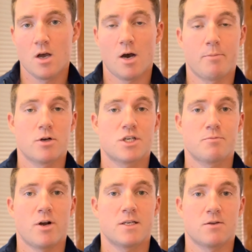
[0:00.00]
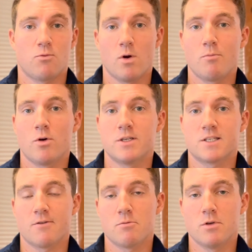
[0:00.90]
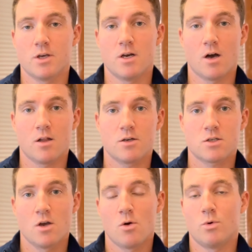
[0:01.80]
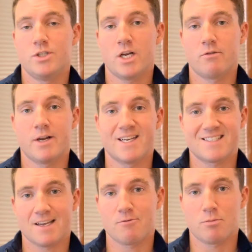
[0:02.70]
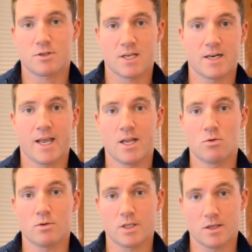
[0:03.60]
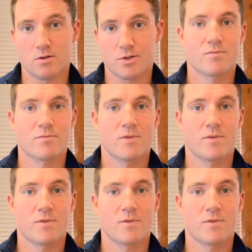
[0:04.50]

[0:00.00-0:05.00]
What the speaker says: a purchase price of $1.7 million would generate a 7% annual yield.